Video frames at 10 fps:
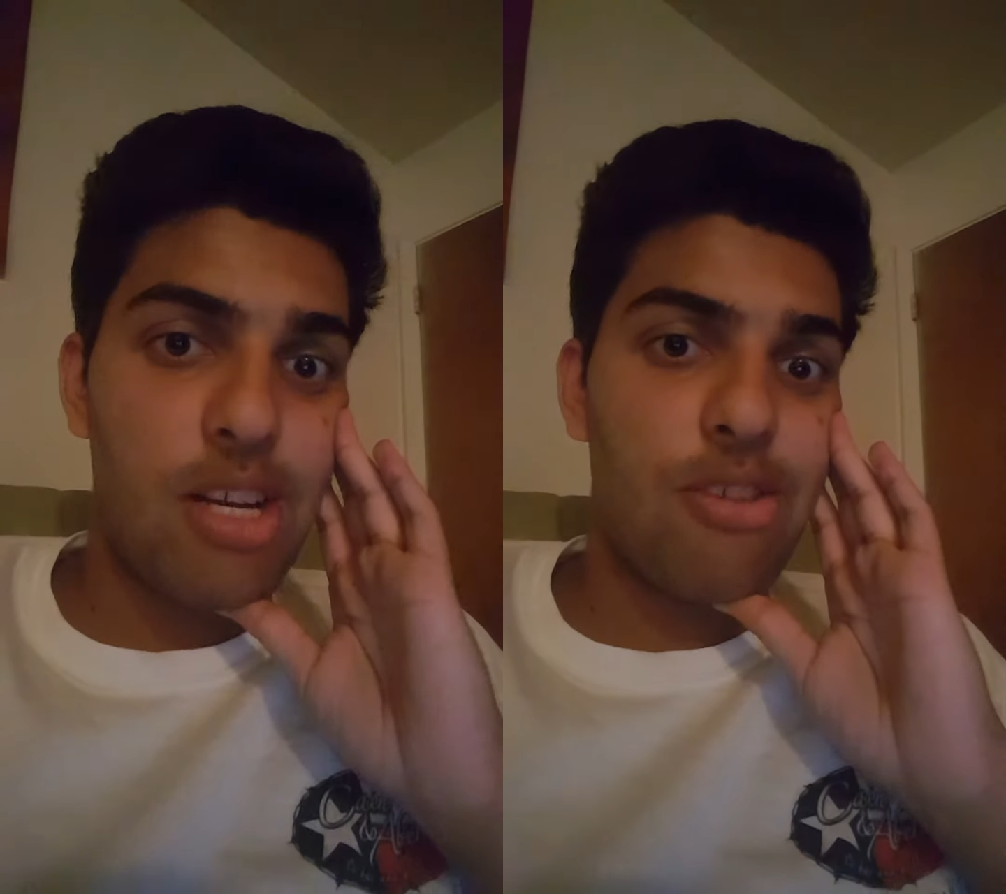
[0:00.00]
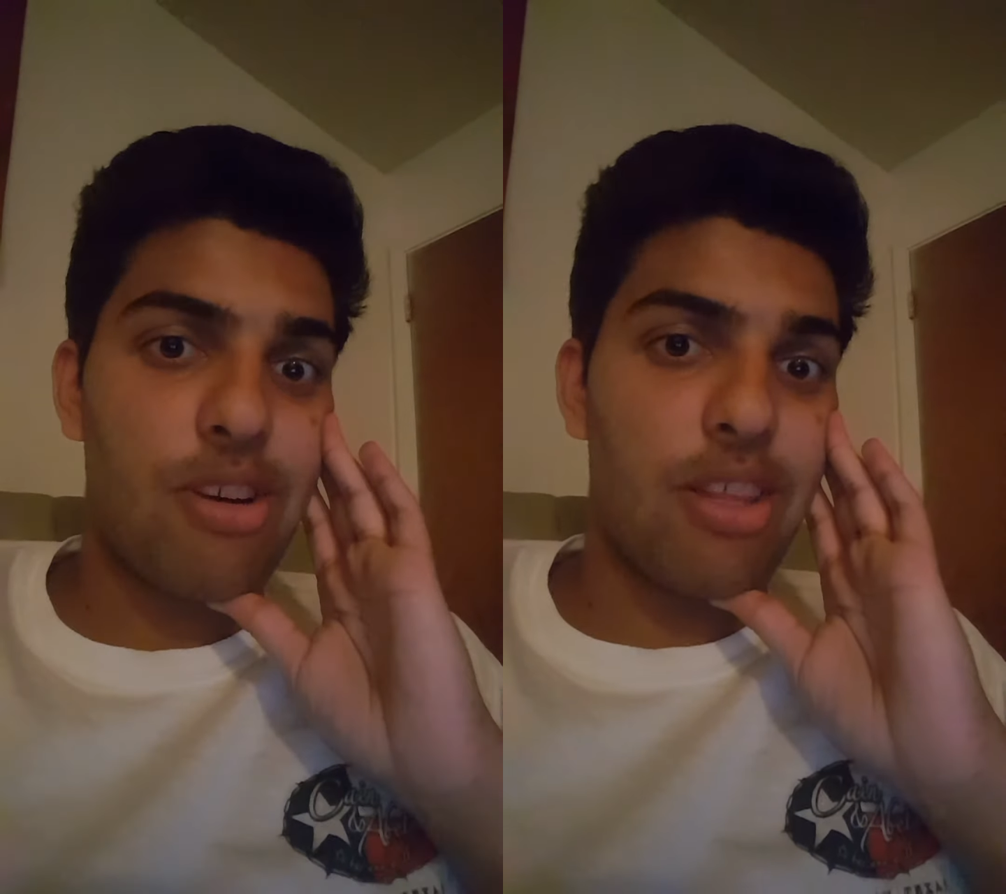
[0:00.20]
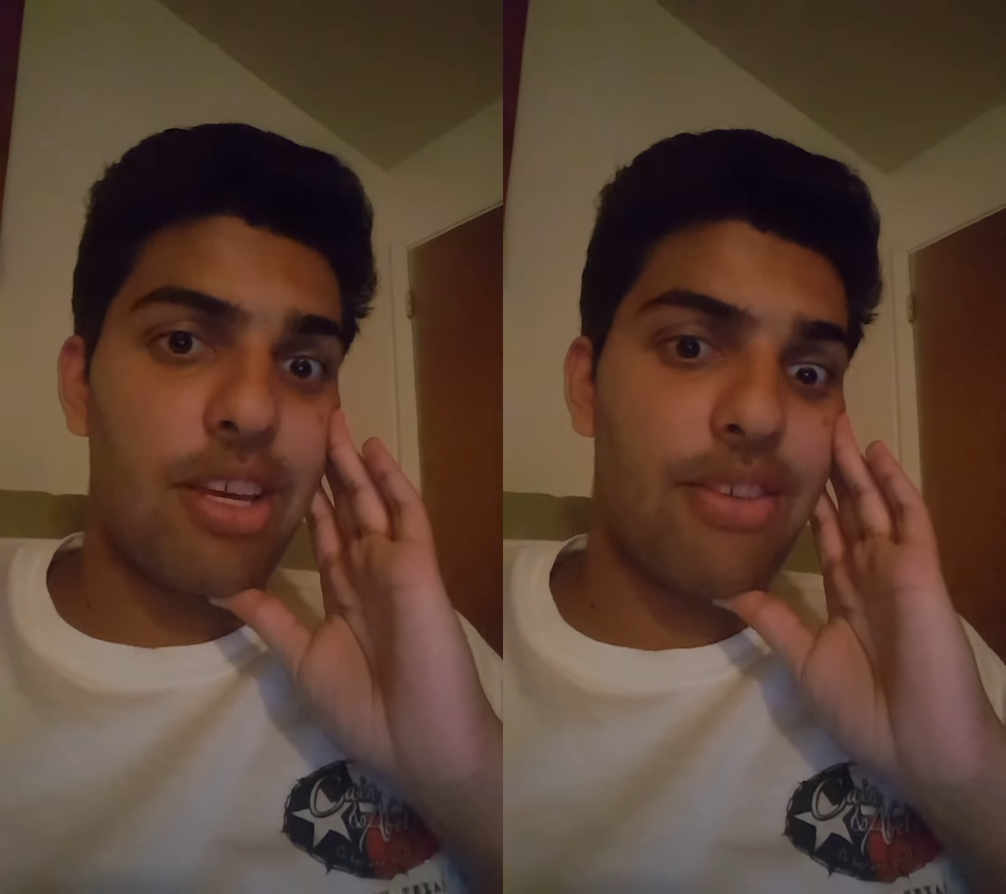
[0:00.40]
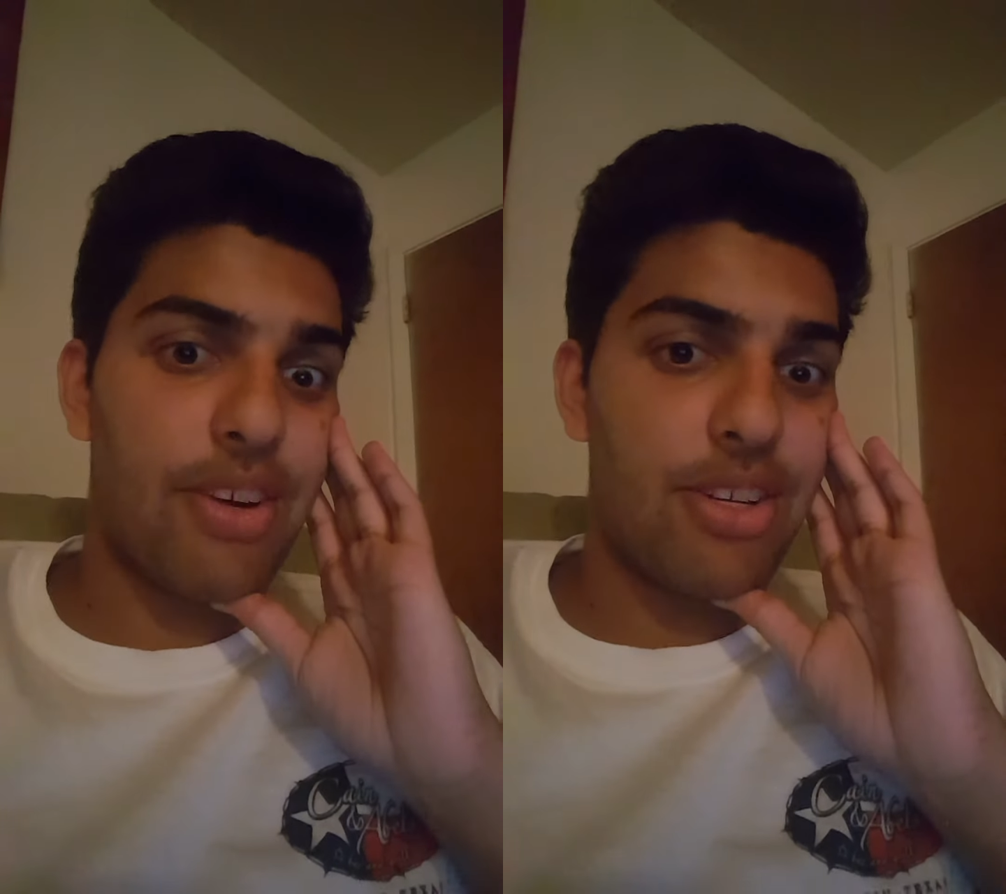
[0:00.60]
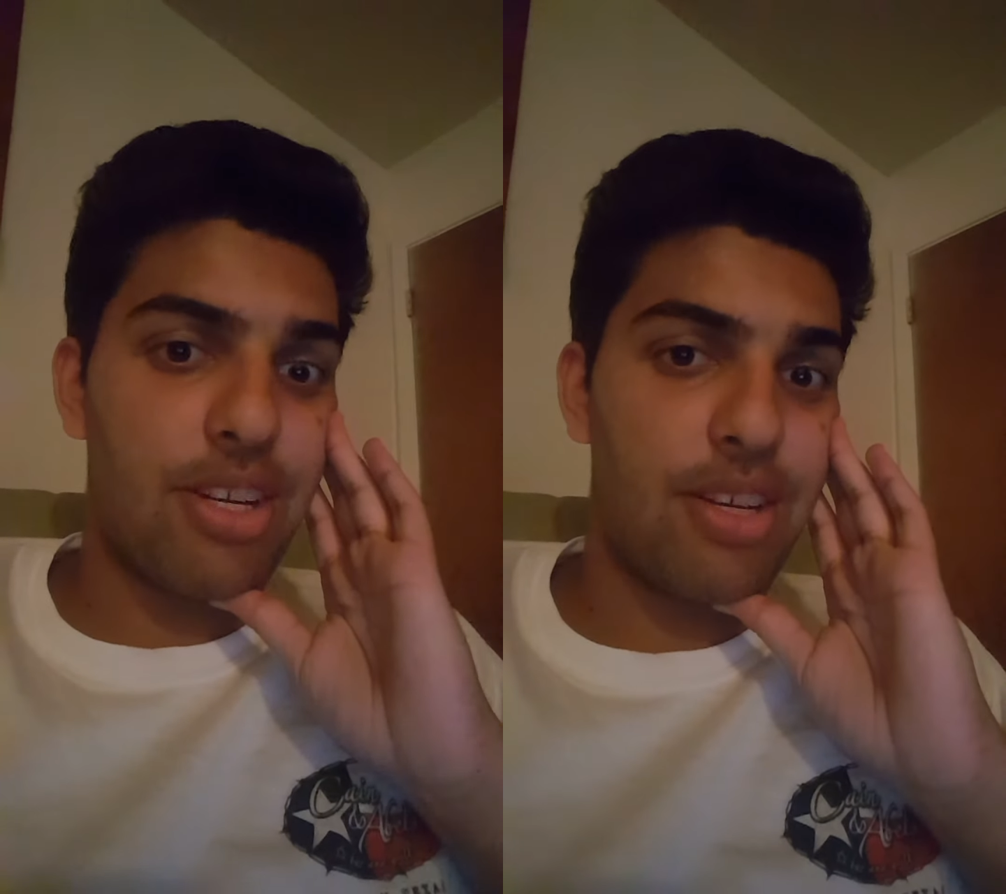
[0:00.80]
trying to think if
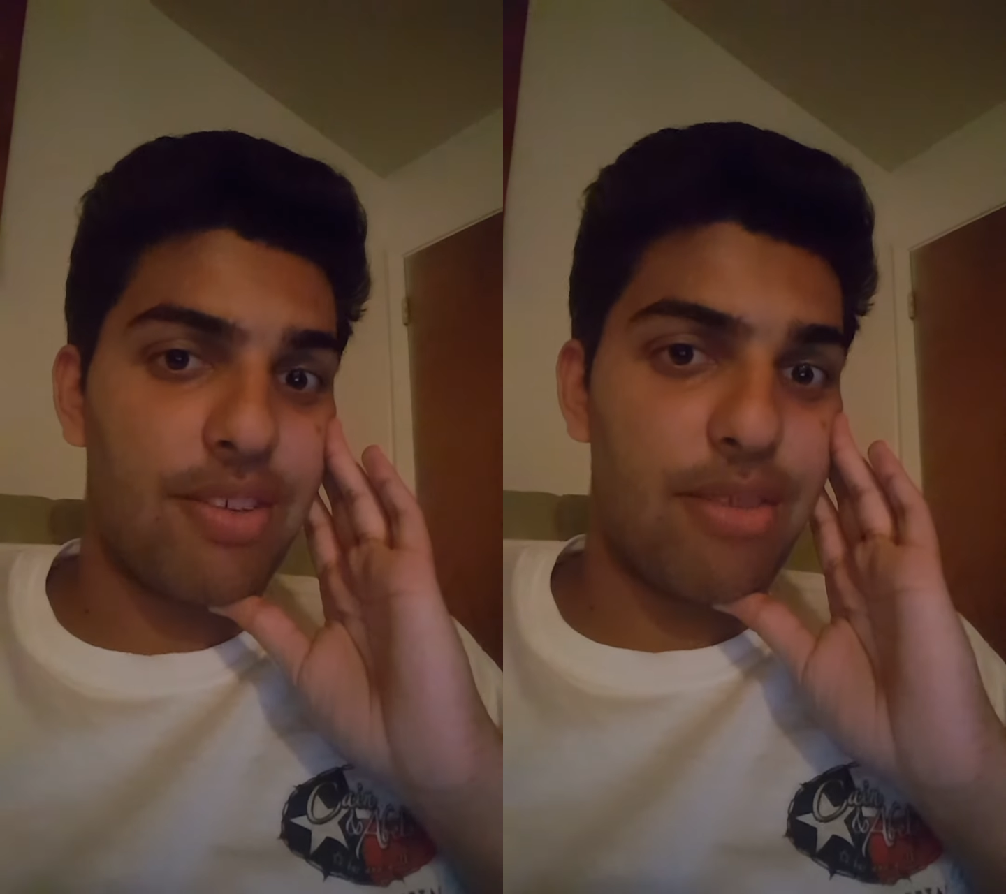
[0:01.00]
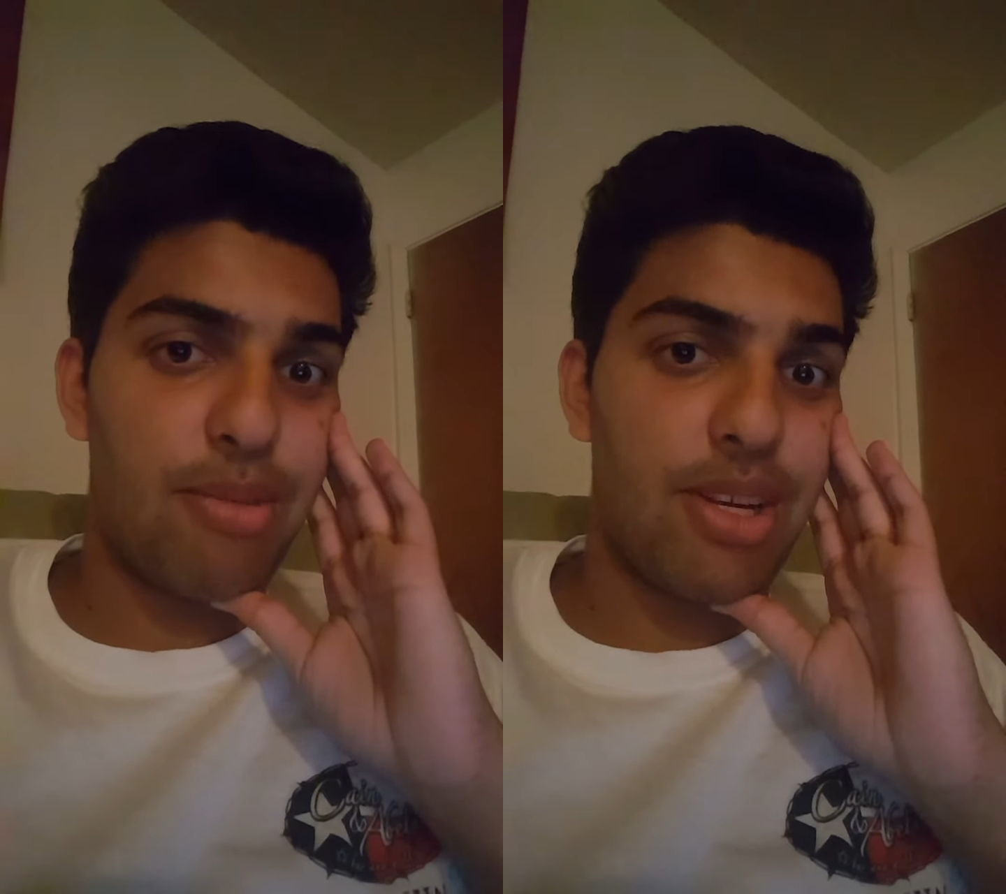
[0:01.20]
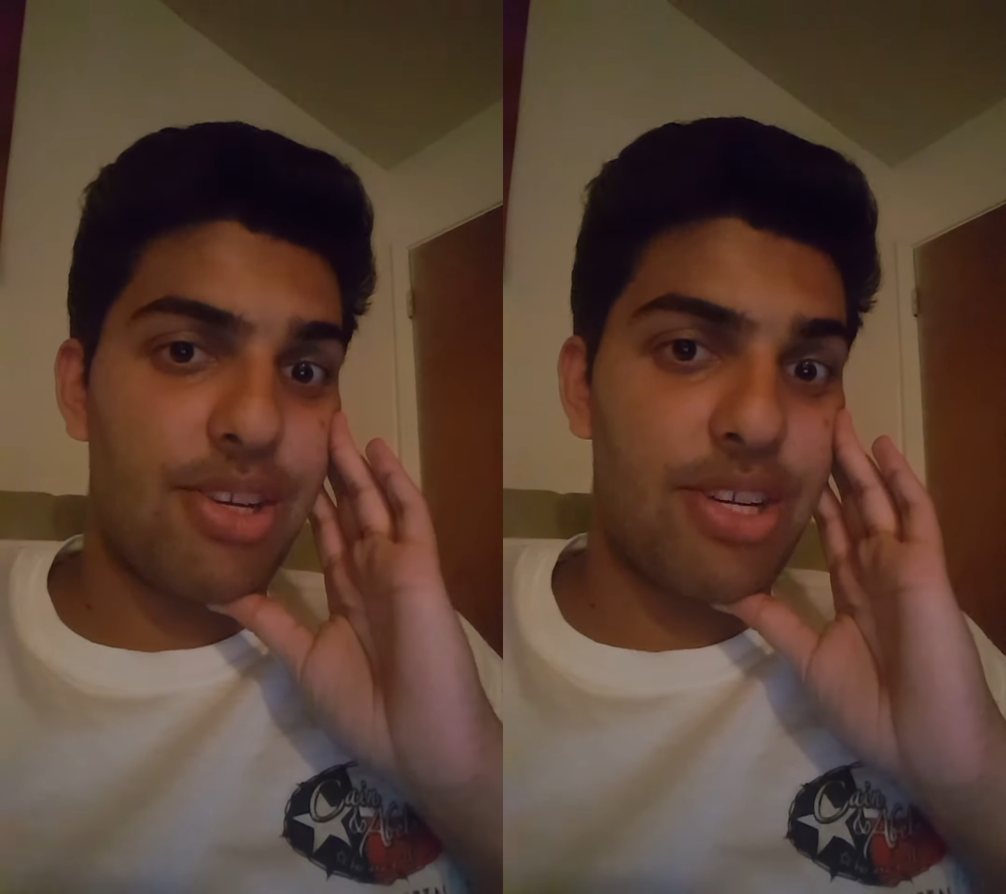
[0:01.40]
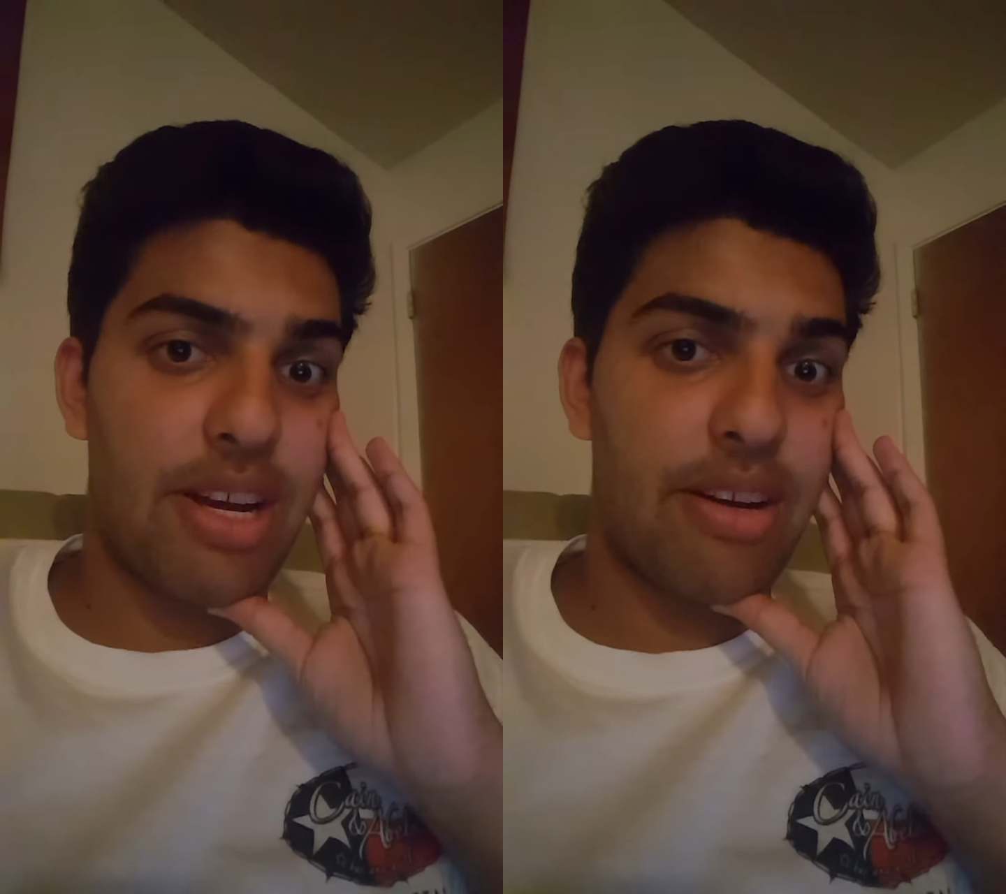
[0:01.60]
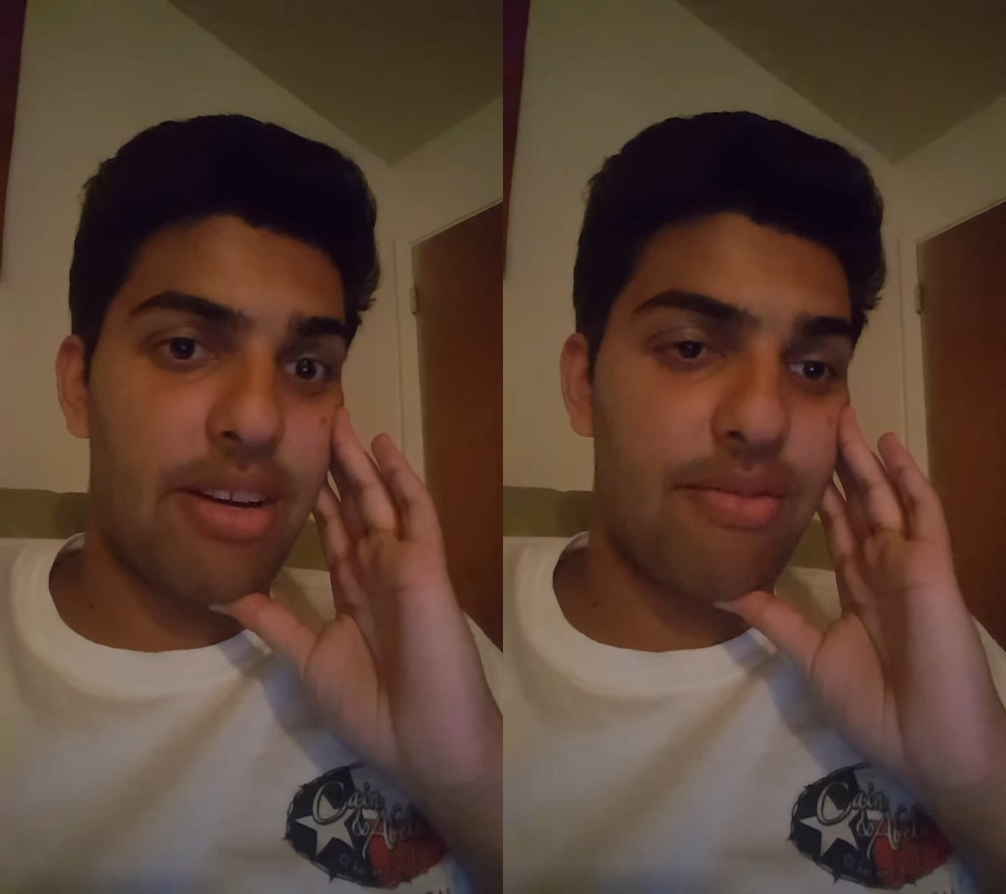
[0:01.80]
I should give anybody a
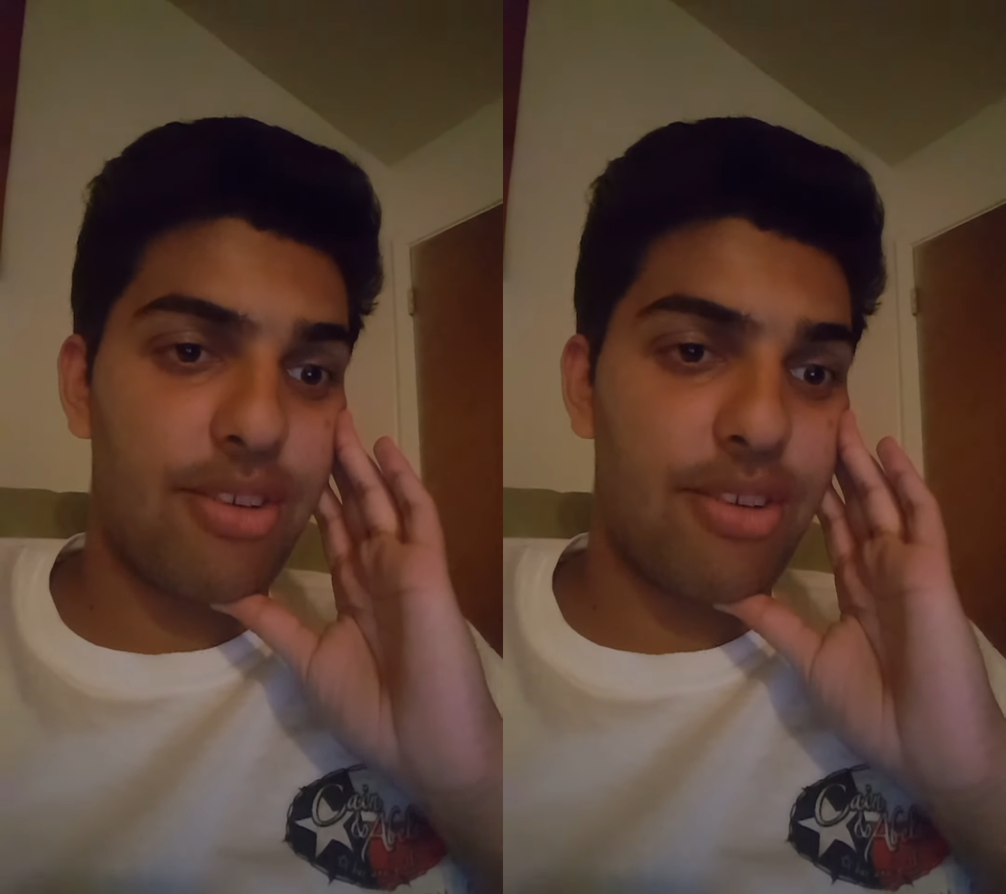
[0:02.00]
shout out for